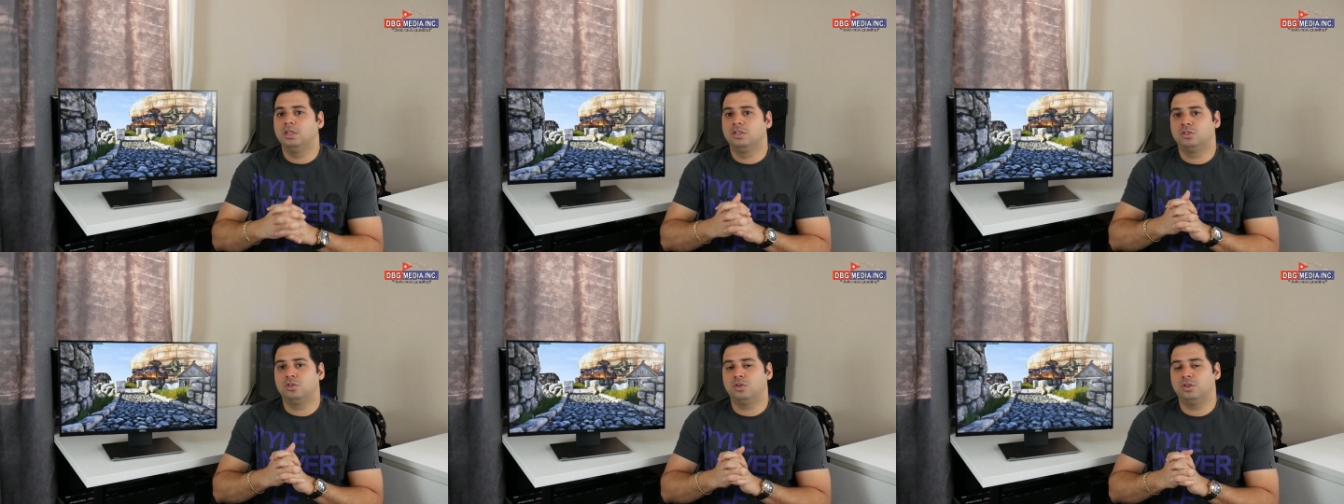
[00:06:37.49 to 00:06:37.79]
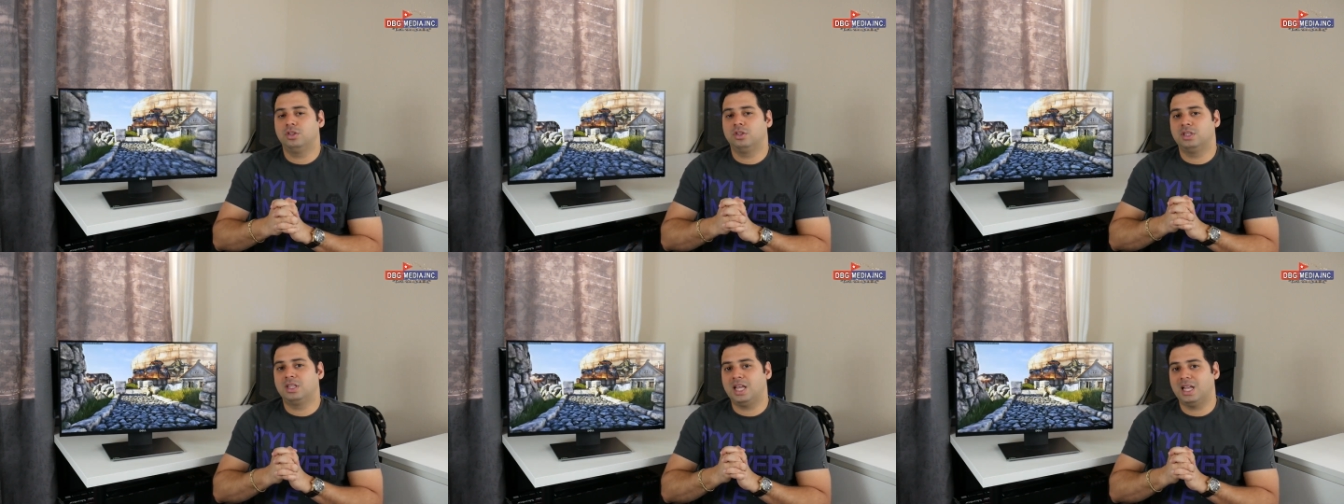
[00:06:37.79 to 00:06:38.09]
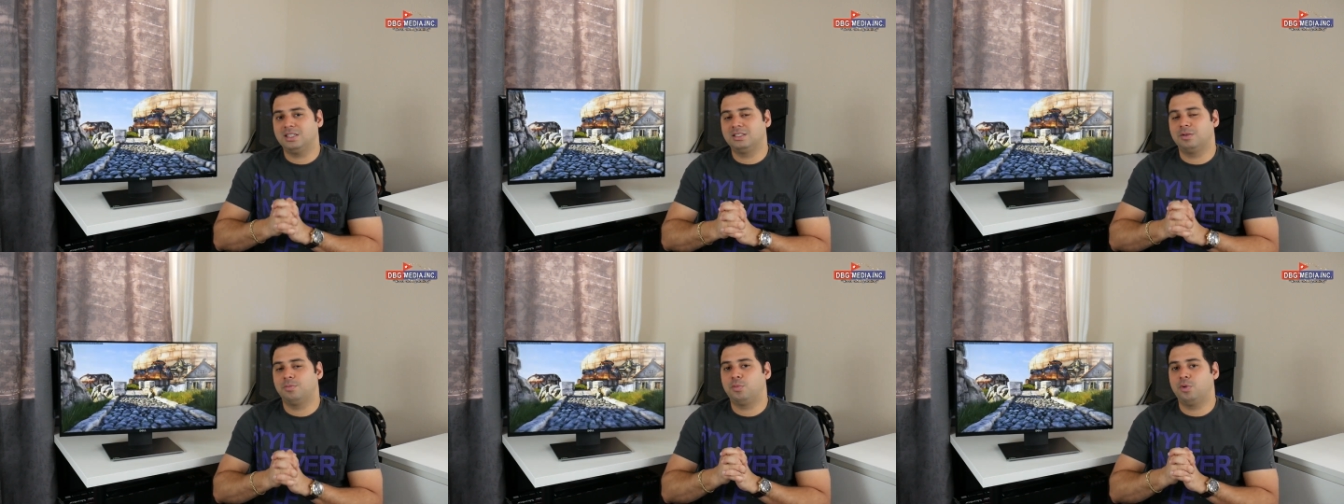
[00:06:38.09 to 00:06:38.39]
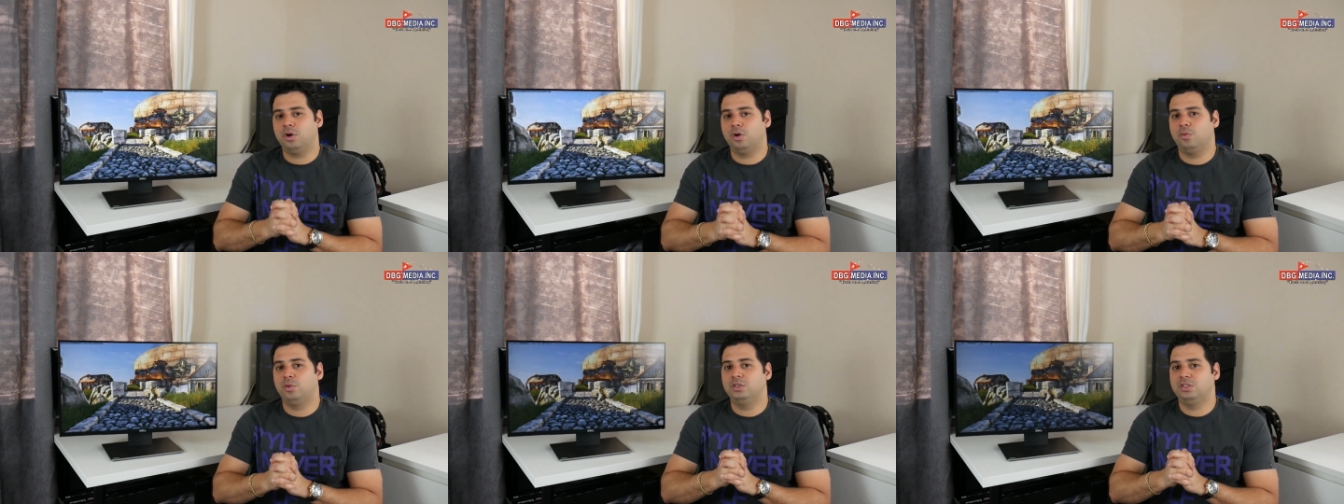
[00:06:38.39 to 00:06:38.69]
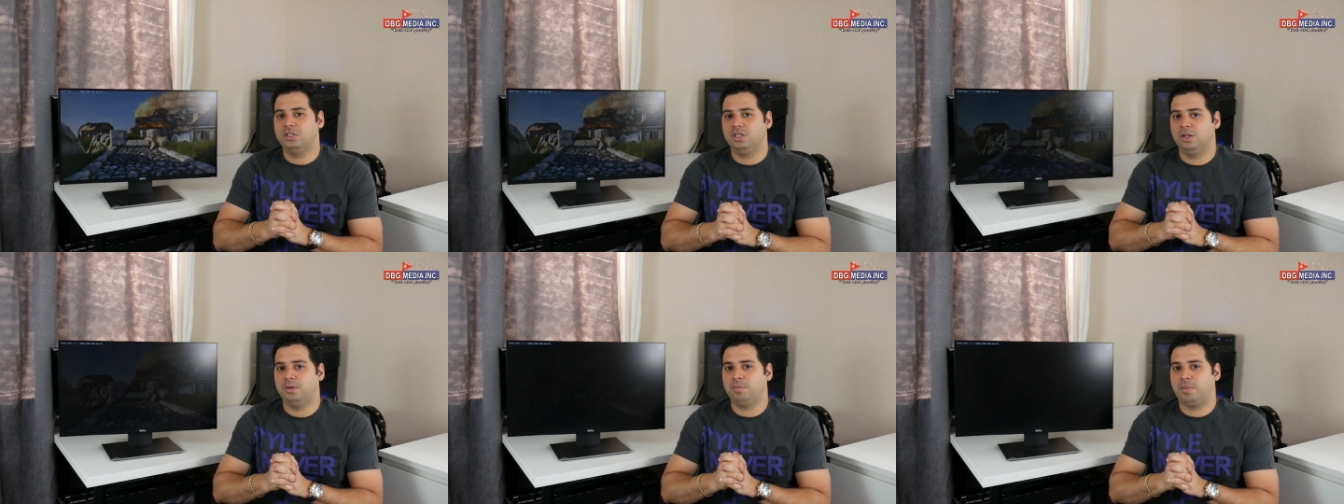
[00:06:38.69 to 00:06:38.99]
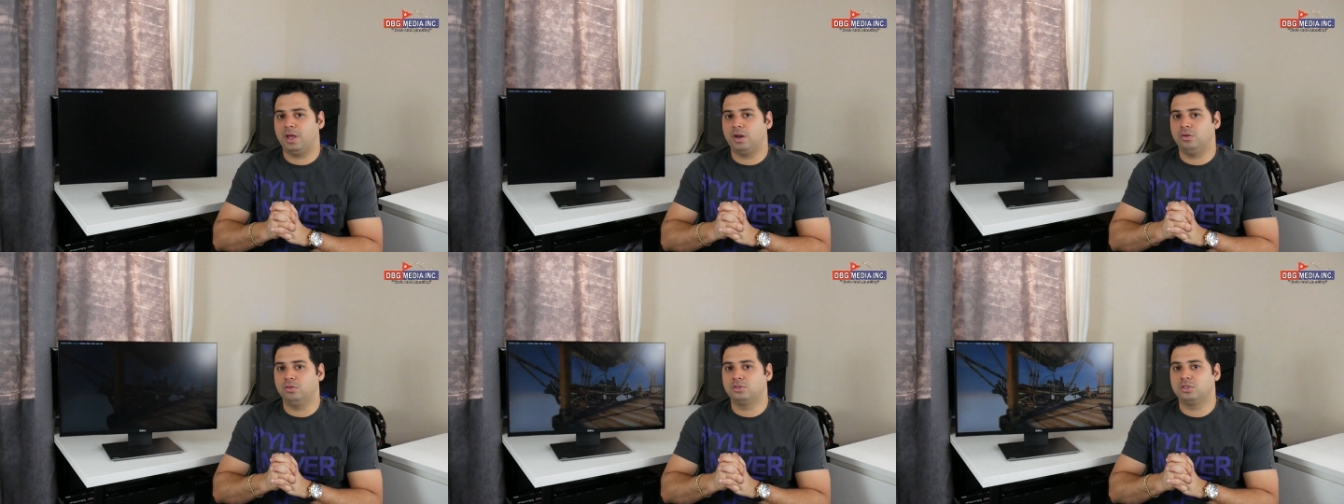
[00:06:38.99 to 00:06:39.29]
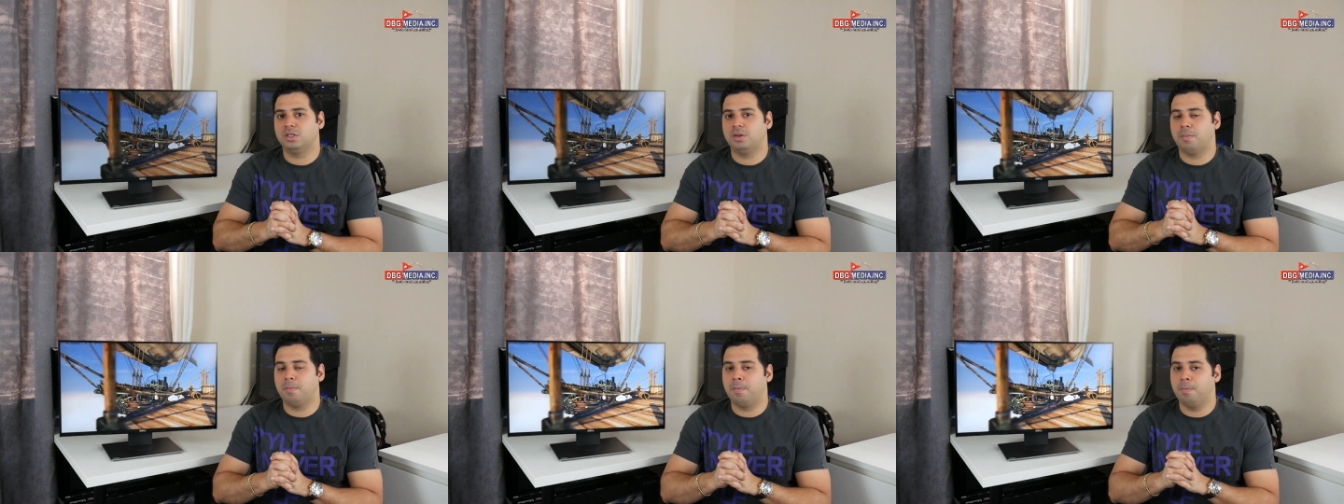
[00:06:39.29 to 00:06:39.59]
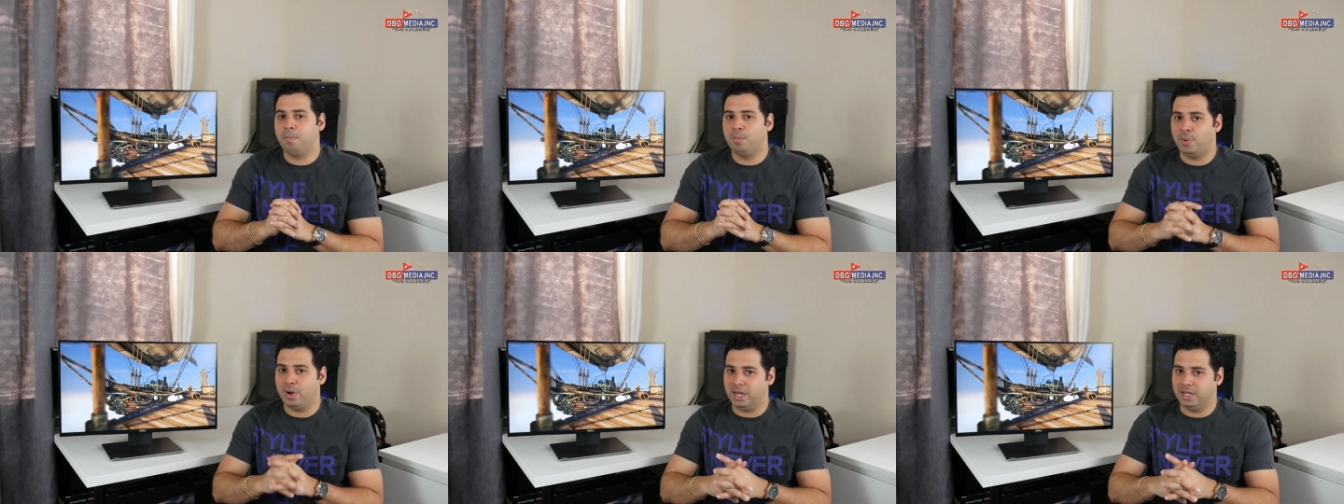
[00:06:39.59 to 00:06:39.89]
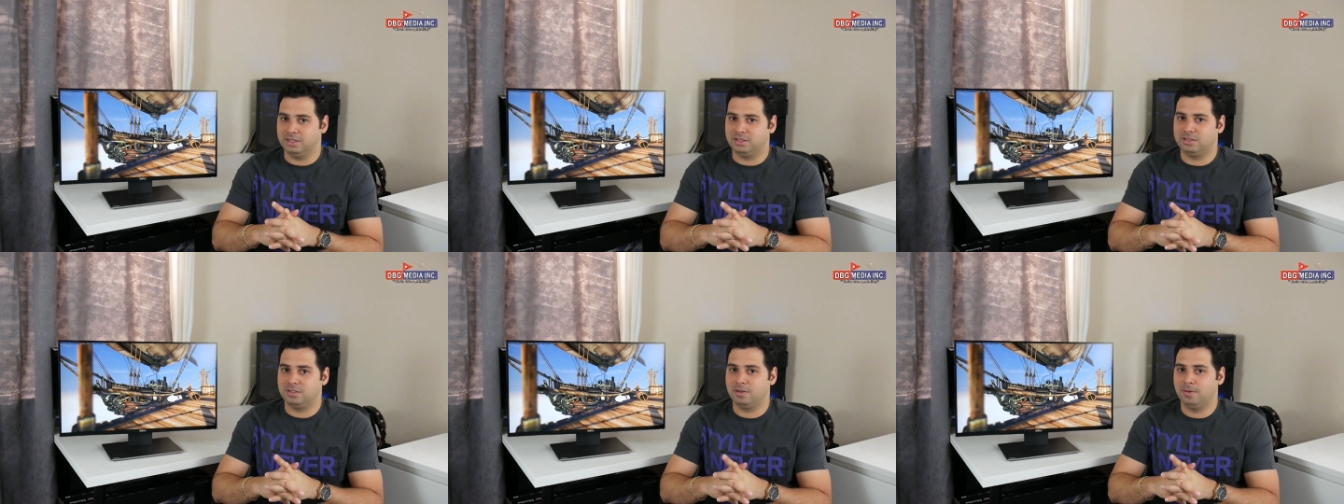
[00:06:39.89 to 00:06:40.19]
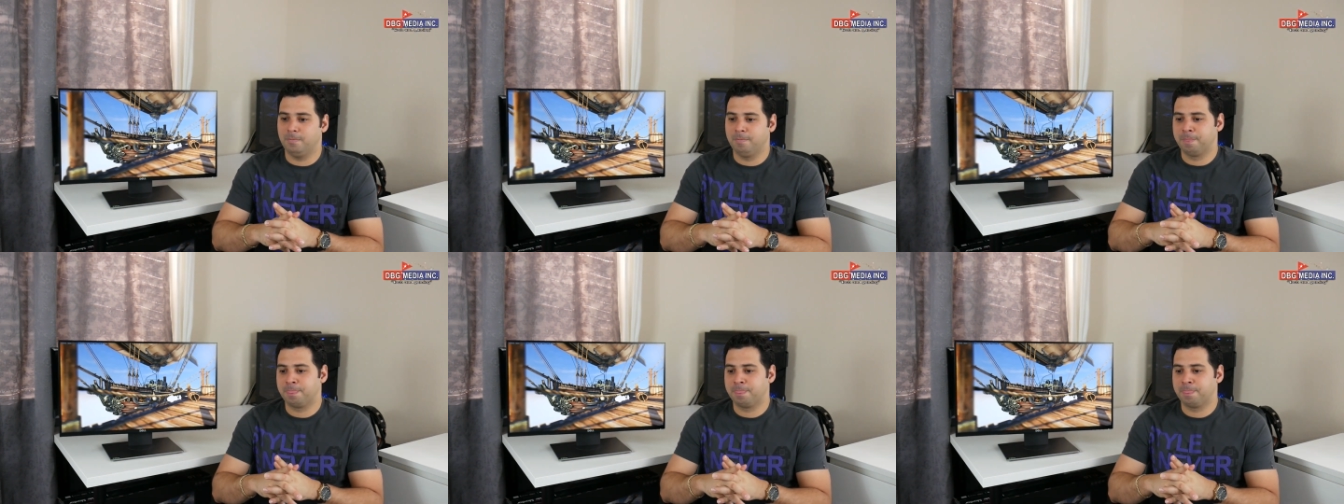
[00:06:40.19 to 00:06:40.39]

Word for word: So that's the problem with TN panels. But